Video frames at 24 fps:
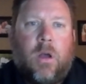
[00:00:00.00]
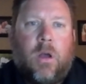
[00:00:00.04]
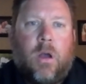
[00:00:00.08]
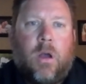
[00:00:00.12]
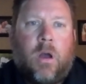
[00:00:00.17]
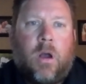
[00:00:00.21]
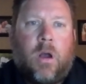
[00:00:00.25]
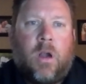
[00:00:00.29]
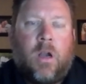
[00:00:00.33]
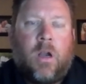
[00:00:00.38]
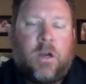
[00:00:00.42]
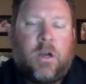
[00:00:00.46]

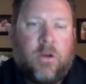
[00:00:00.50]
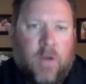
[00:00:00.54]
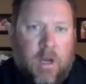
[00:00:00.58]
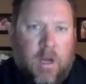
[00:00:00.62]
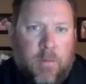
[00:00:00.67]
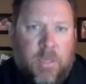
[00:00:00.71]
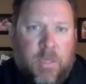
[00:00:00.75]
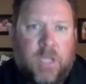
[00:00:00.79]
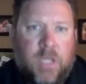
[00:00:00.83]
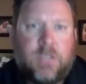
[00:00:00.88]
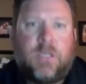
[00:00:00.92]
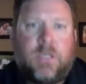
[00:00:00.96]
our
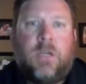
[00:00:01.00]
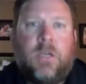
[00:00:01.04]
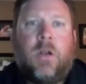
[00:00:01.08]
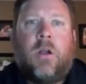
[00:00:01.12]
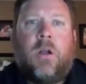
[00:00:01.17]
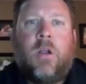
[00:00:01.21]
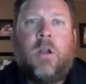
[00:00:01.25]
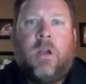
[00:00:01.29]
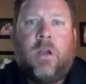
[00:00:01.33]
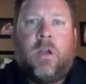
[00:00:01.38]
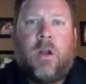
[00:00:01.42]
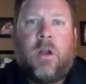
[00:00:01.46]
agreements and
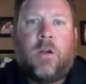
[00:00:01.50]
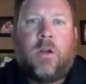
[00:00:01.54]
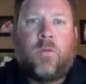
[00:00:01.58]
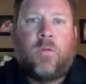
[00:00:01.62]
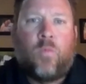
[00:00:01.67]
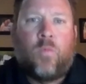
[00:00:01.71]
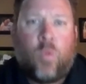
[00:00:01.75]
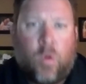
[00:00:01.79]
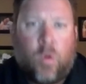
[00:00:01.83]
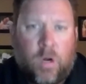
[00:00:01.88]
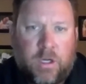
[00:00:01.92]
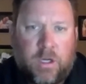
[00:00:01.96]
our
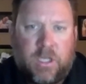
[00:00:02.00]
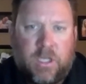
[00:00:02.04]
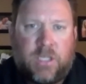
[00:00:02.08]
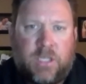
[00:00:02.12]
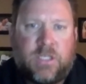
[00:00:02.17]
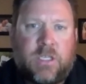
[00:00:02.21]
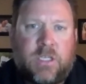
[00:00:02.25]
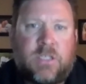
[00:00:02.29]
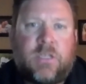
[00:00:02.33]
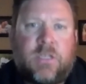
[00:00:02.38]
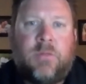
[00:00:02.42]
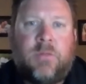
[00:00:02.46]
warranty
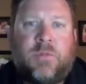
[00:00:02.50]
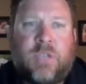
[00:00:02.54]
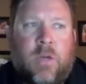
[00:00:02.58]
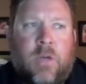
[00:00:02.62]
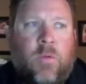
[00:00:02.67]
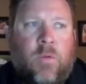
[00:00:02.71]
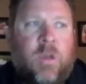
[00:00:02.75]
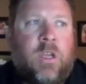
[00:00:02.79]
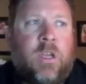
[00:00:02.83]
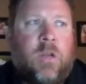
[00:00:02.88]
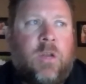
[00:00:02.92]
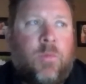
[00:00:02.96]
systems that
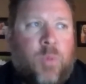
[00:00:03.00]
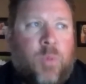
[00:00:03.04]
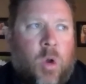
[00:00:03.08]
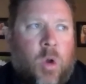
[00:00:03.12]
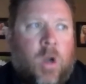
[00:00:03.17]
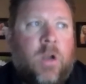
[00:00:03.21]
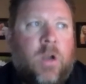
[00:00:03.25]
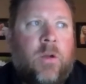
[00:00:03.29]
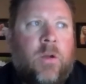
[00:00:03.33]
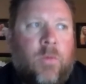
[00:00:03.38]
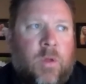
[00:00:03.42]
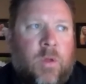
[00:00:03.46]
we do
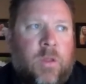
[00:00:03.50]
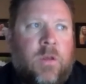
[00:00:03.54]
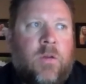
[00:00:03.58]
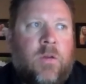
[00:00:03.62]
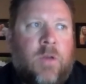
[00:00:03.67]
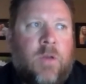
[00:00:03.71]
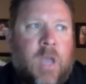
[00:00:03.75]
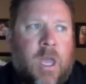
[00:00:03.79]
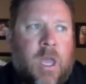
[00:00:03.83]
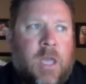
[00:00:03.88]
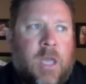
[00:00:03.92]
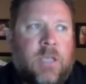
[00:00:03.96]
partner with you
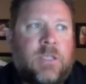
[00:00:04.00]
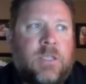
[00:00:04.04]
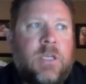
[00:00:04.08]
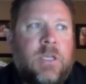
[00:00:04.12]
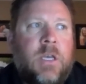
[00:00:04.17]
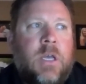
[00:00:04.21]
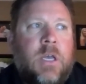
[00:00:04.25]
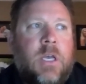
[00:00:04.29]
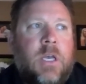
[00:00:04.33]
guys.